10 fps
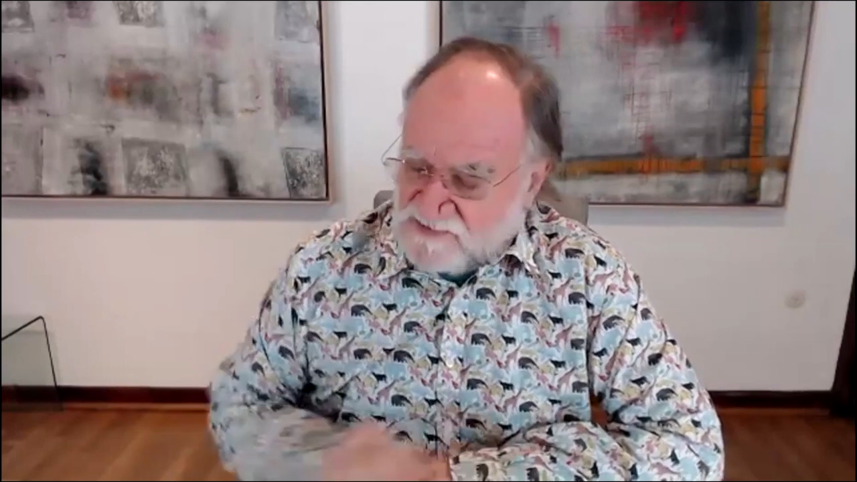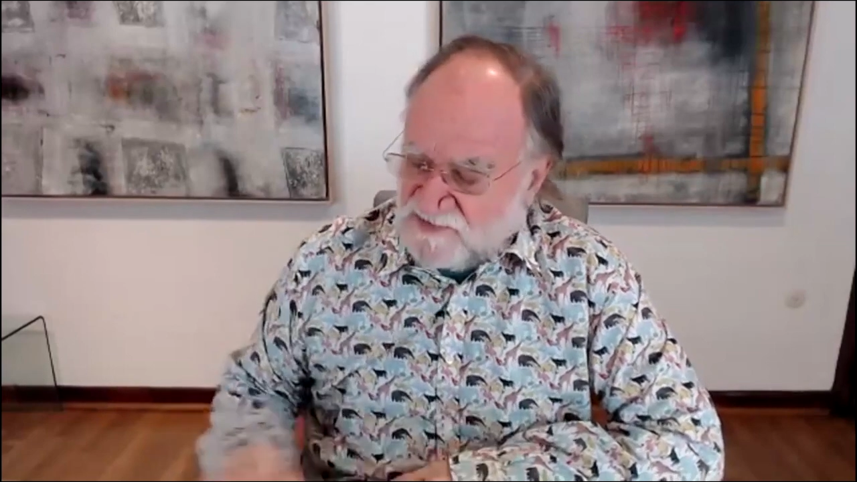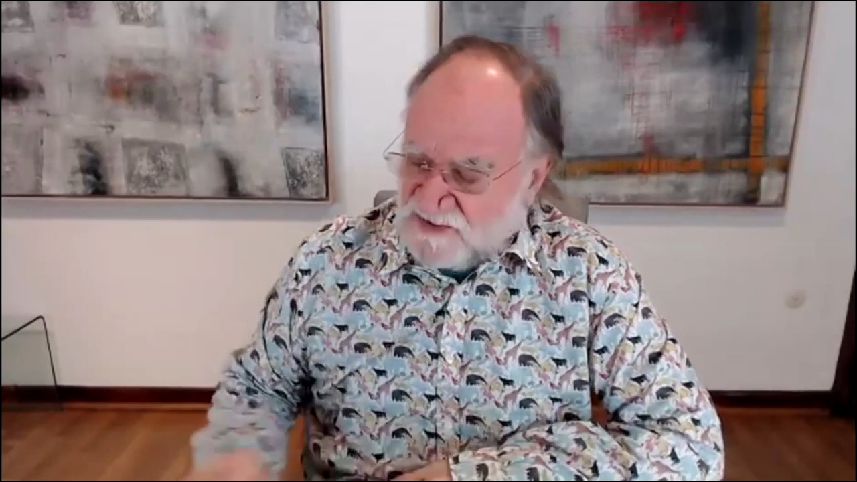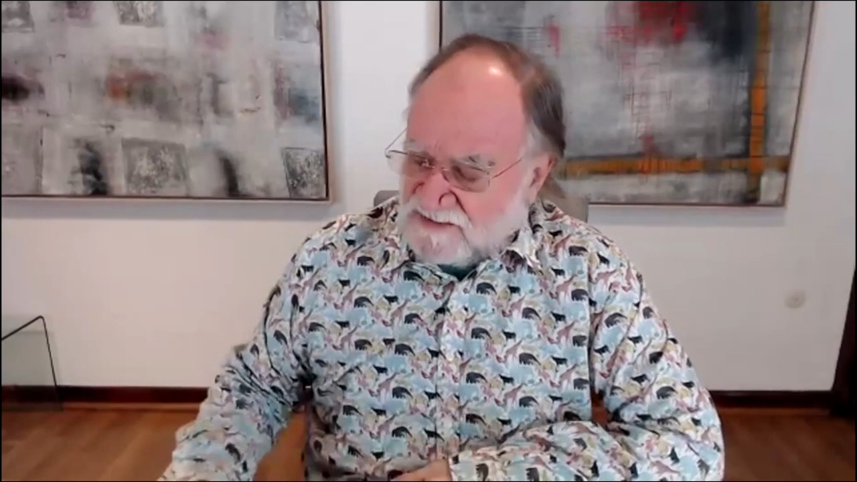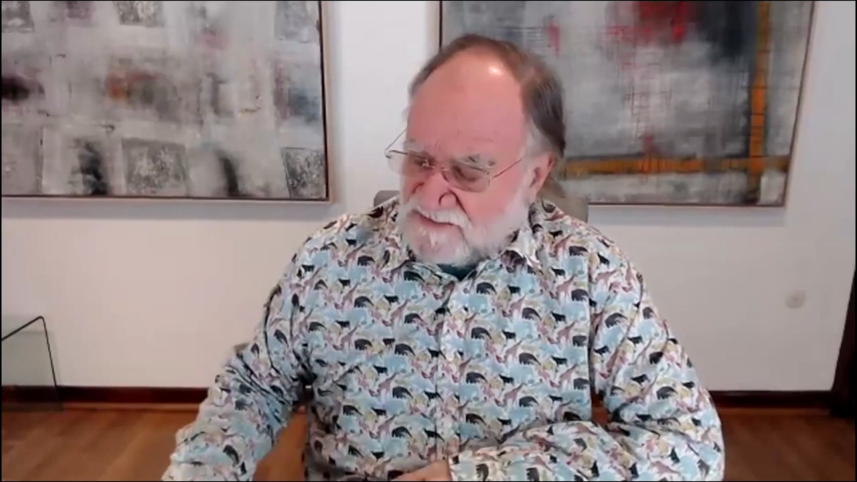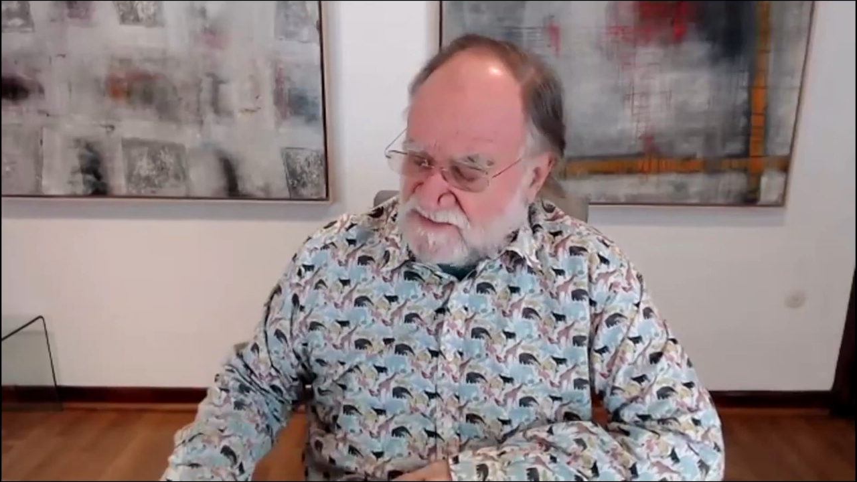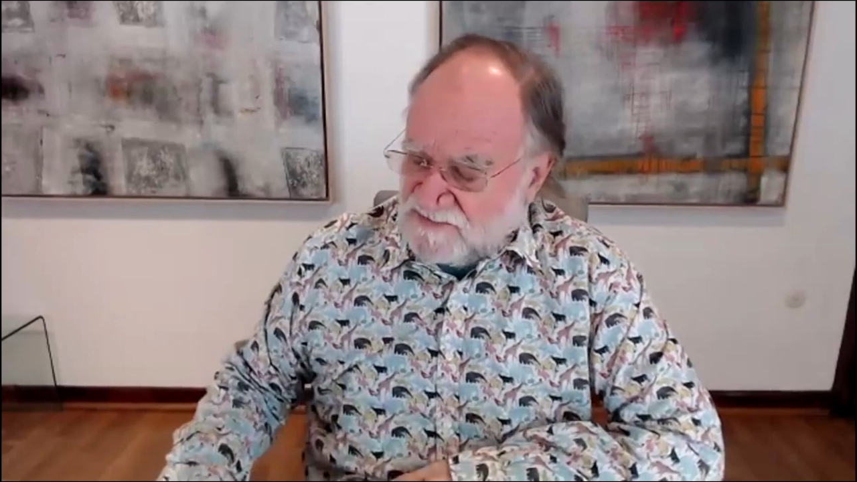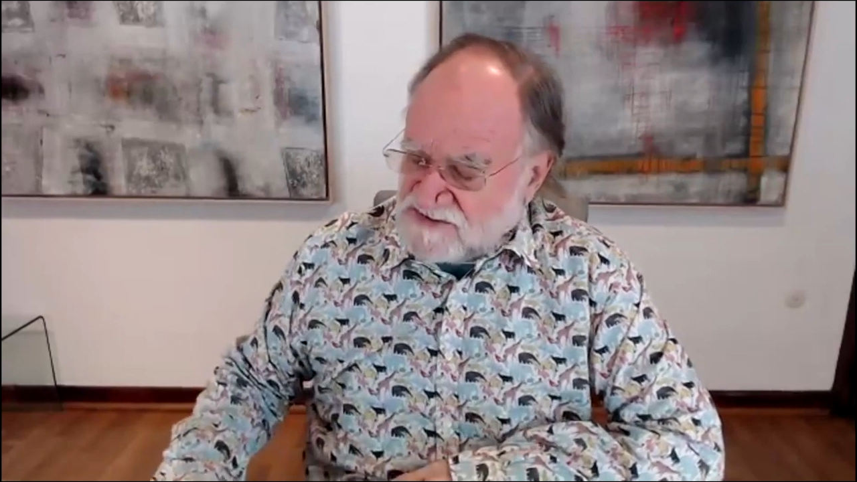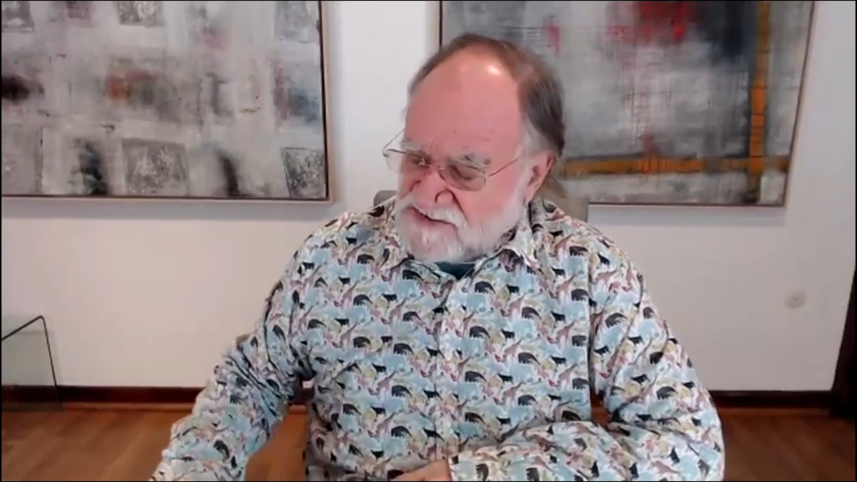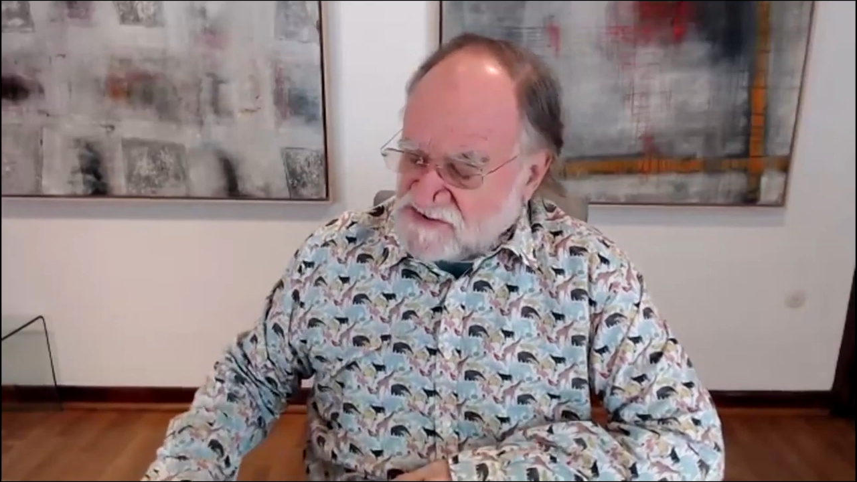that
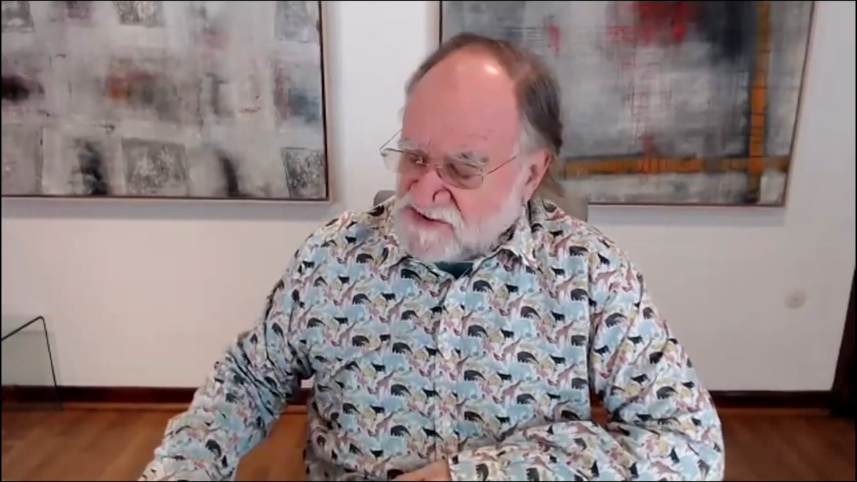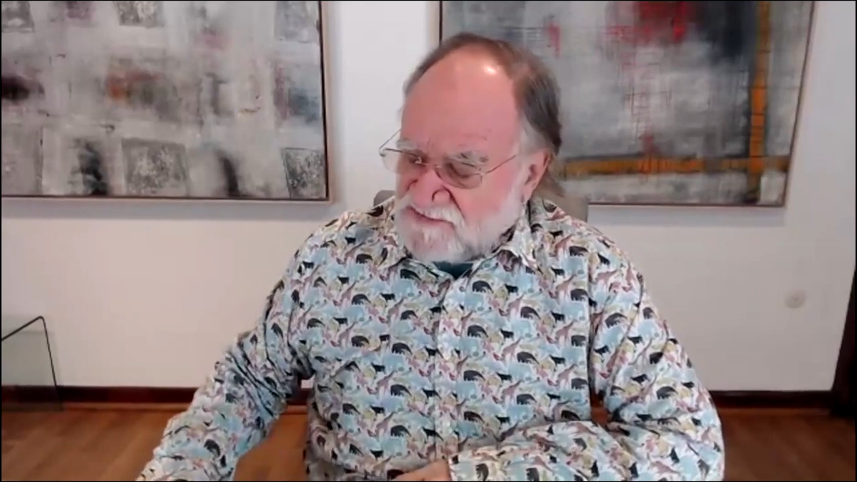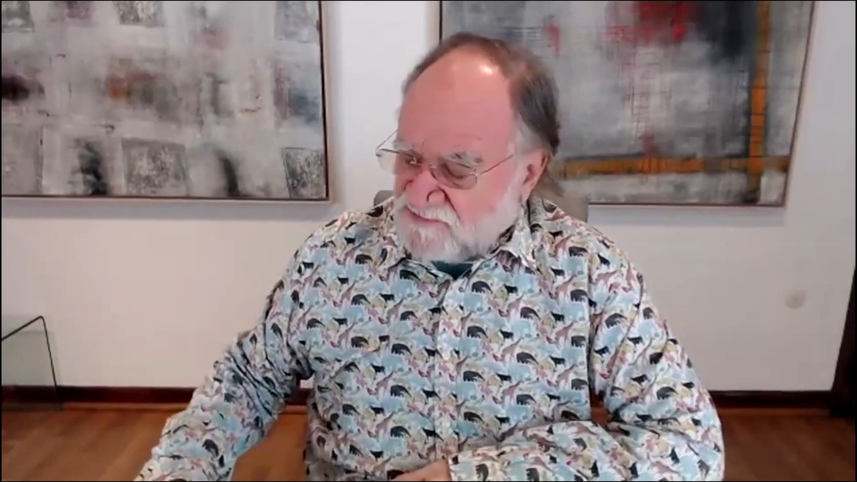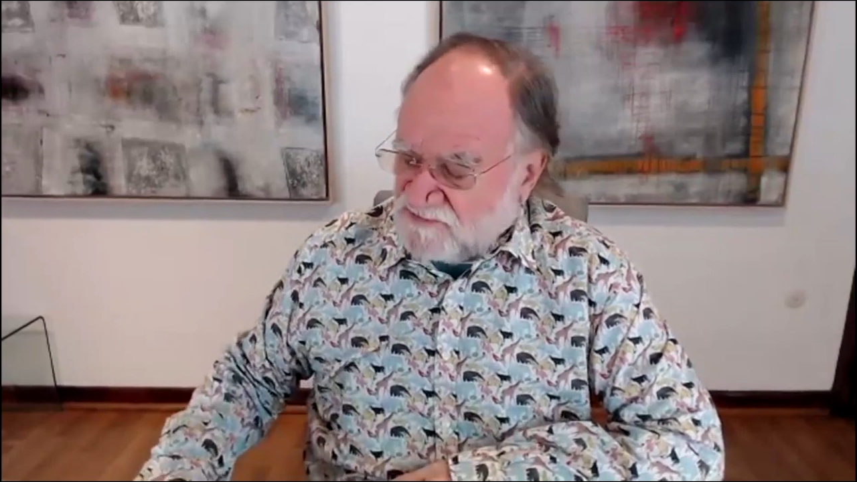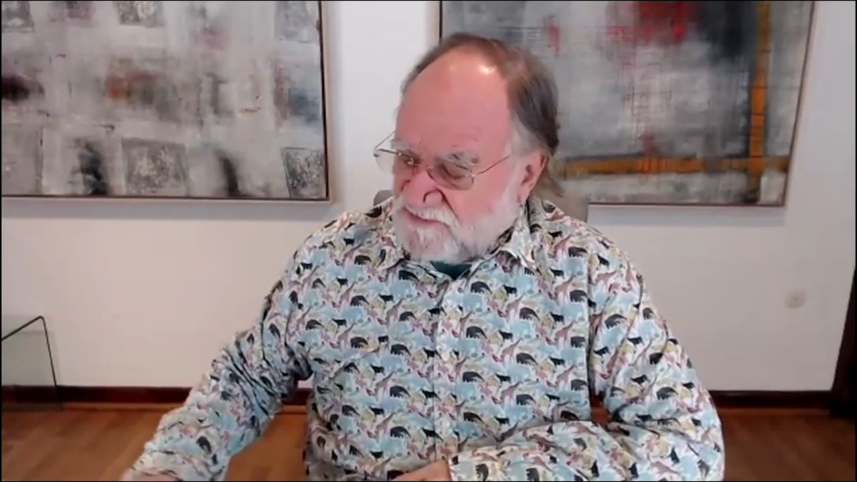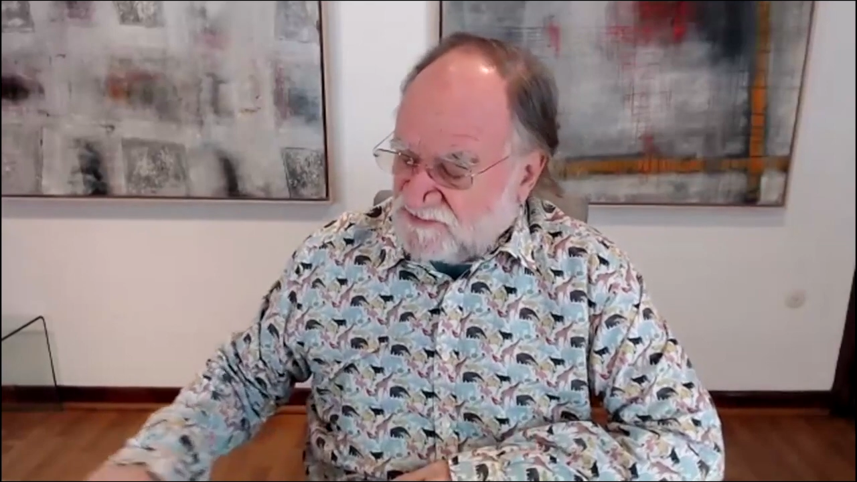there's a difference